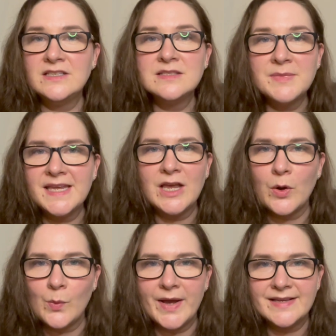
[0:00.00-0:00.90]
It doesn't make it go
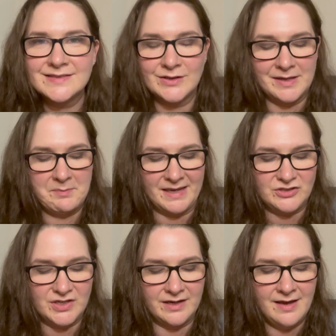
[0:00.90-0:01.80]
away, it's not like
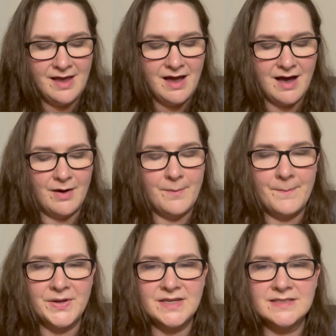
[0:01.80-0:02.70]
magic,
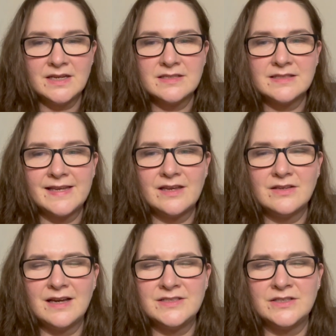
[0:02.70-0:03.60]
but it does, like,
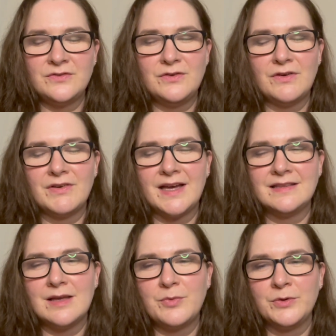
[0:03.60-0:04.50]
I don't know if you've ever
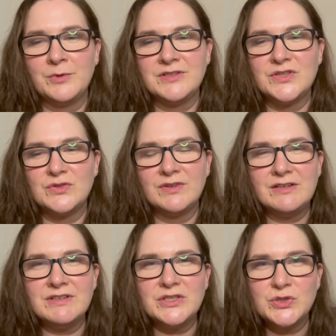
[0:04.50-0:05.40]
had that point where it's just
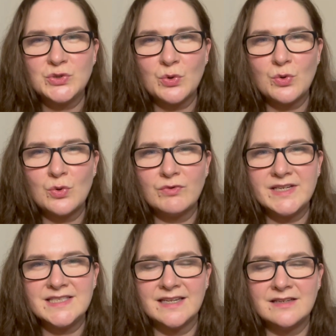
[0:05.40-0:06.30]
really sore,
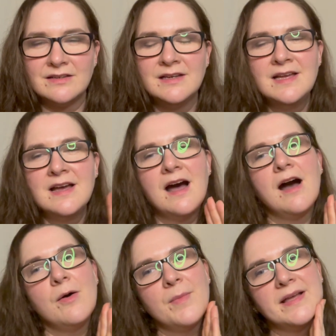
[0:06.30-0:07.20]
really tender,
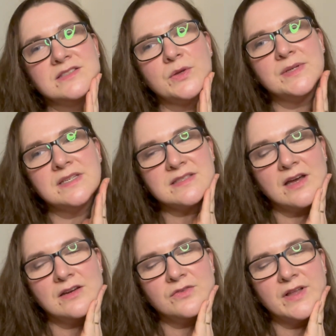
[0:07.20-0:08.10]
and so it does
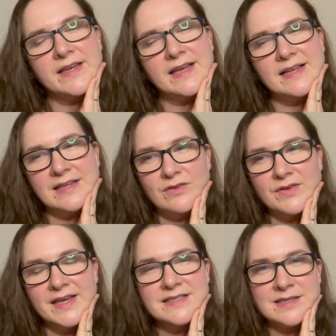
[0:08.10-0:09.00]
kind of like
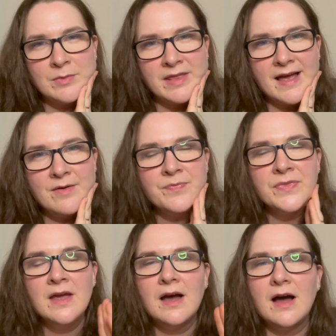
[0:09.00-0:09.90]
alleviate some of that,
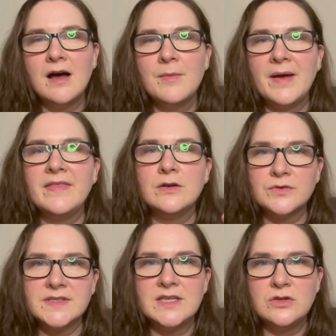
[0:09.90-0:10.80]
and then
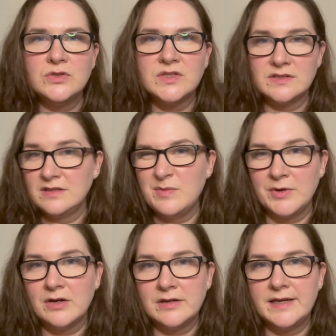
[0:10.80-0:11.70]
obviously you just keep
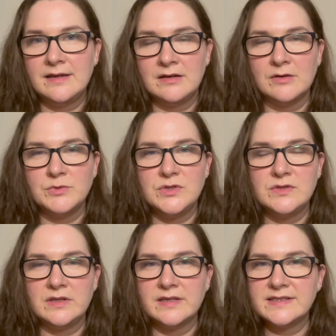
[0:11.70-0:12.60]
an eye on it, and I was
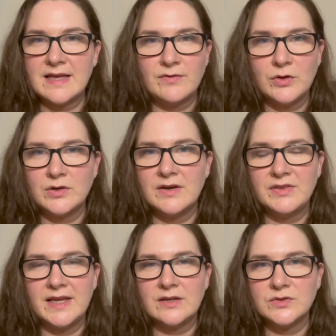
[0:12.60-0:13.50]
using like Savlon and
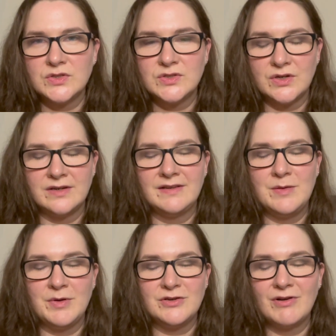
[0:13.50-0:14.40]
everything else just to kind of
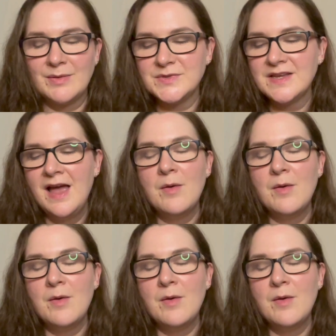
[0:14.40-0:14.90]
keep it under wraps.